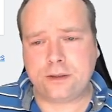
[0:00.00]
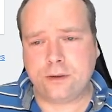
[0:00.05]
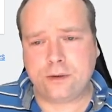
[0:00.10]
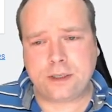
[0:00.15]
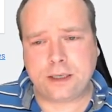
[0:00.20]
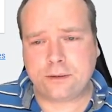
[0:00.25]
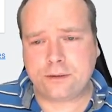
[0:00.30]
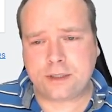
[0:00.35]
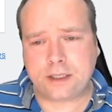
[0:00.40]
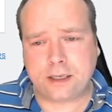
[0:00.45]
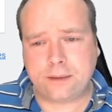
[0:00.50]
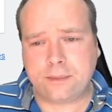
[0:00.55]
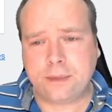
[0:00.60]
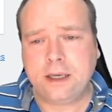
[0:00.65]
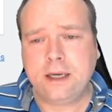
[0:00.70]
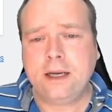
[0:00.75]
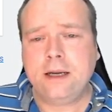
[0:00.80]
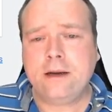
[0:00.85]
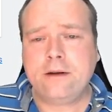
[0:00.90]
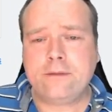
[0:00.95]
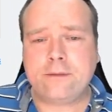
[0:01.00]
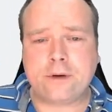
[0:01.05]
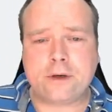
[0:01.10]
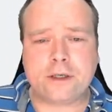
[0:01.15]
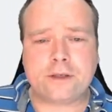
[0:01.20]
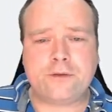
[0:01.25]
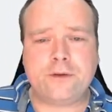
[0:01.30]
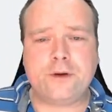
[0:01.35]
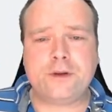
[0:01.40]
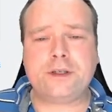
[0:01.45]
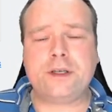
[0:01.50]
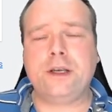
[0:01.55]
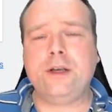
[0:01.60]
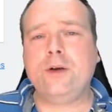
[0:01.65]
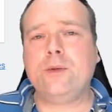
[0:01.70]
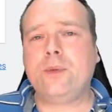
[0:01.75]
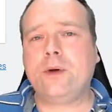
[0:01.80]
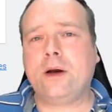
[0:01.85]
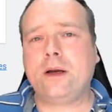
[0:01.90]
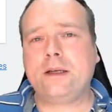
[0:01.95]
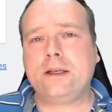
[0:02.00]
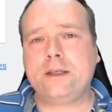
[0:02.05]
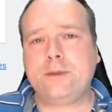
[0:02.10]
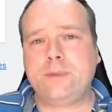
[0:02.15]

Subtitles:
downtime because first a new pod is